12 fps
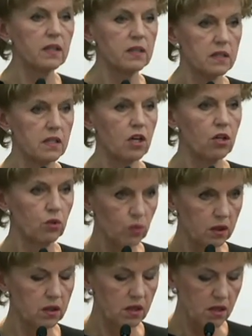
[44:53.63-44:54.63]
would cost
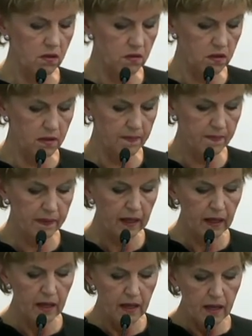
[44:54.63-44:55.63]
me 60
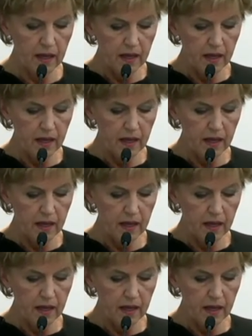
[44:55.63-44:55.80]
euros